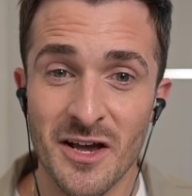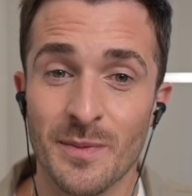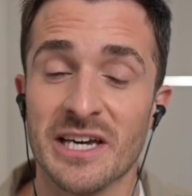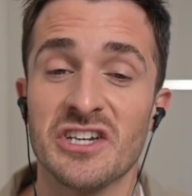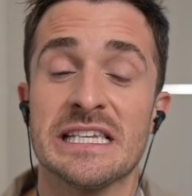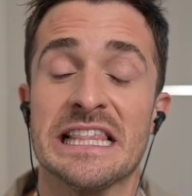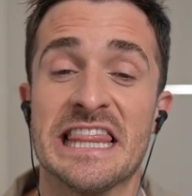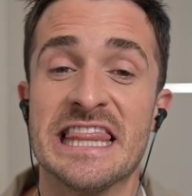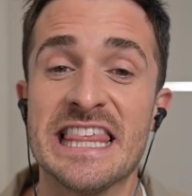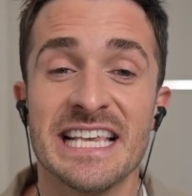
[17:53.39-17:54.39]
because
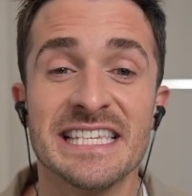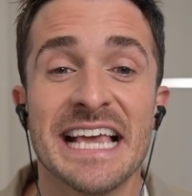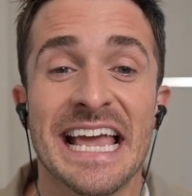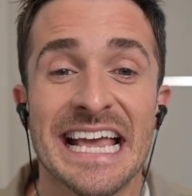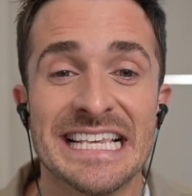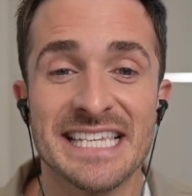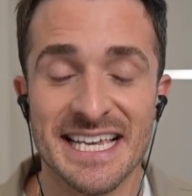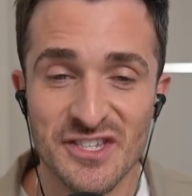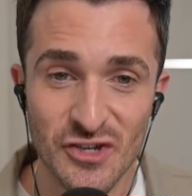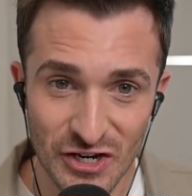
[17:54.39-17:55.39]
this is
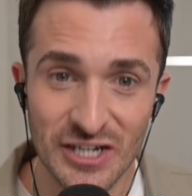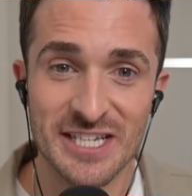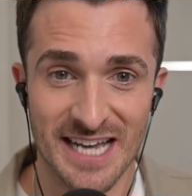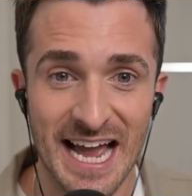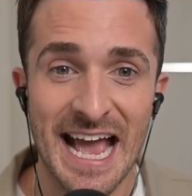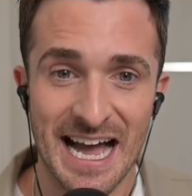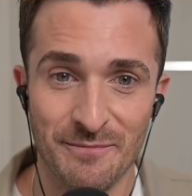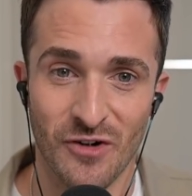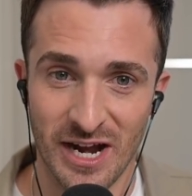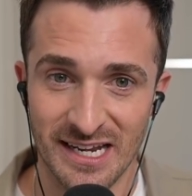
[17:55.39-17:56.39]
as good as I
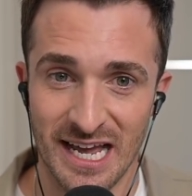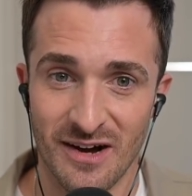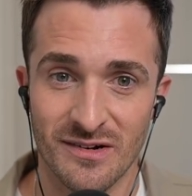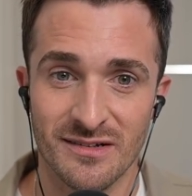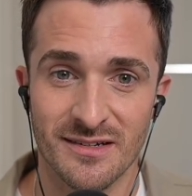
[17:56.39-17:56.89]
am right now.